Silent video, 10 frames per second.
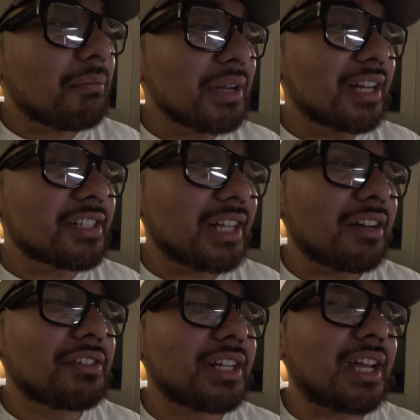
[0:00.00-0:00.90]
But yeah, shout
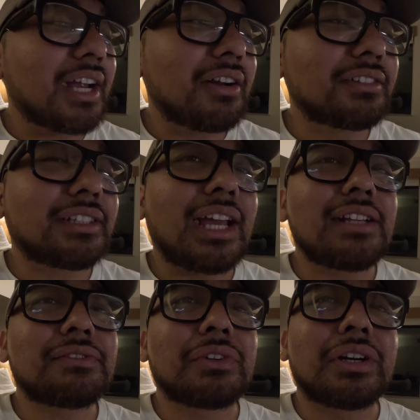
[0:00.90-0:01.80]
out Jay Harris
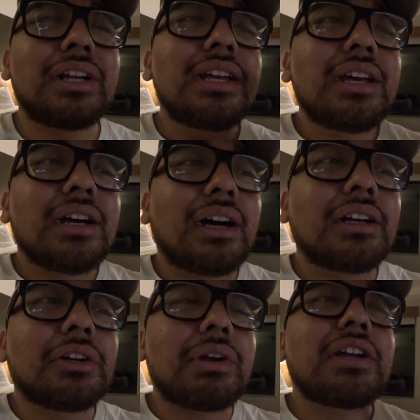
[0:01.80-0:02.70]
Games for
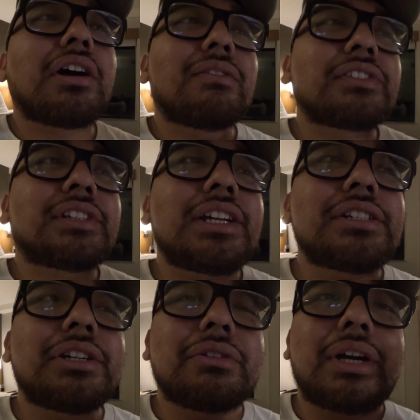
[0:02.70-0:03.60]
the great
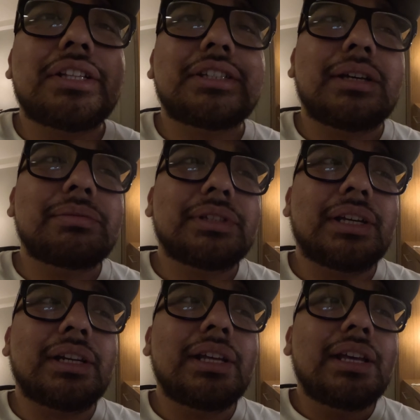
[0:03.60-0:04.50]
conversation, great tips,
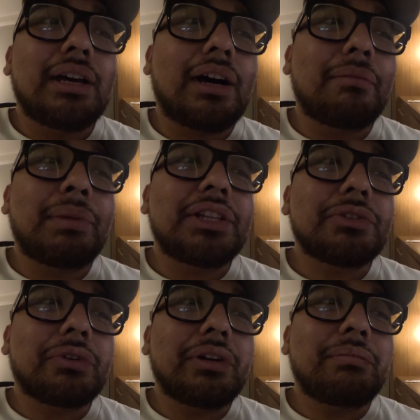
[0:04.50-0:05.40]
and
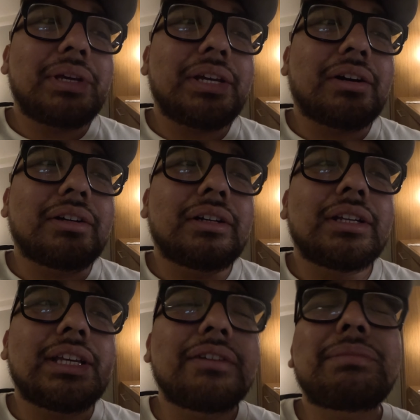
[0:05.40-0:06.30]
mentoring me on,
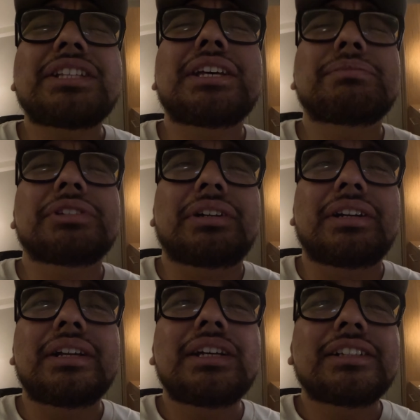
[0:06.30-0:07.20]
giving me tips
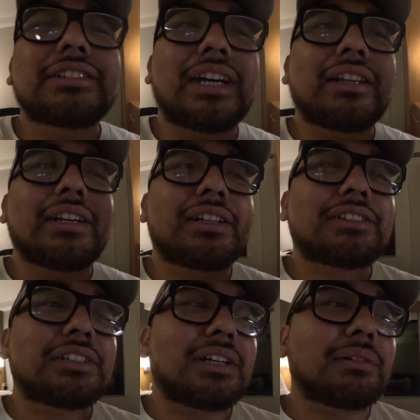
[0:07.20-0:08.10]
on selling and
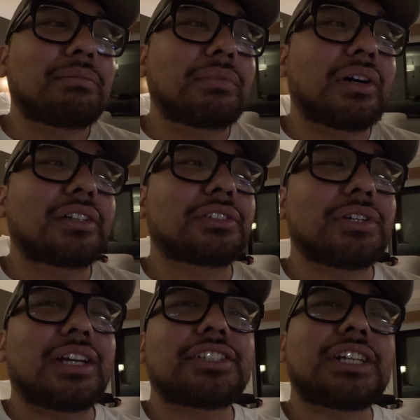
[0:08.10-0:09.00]
stuff. So
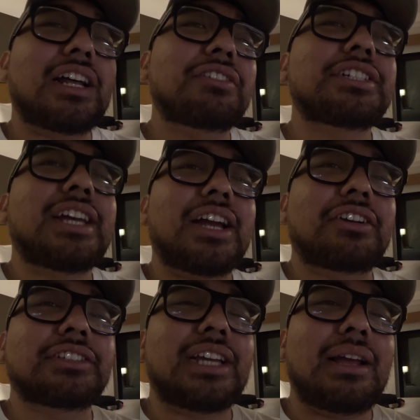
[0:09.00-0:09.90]
yeah, shout out Jay
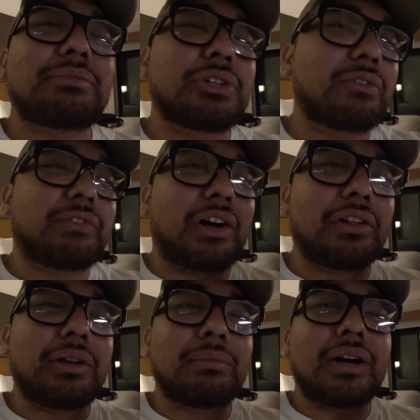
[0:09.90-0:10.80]
Harris Games. Go follow him.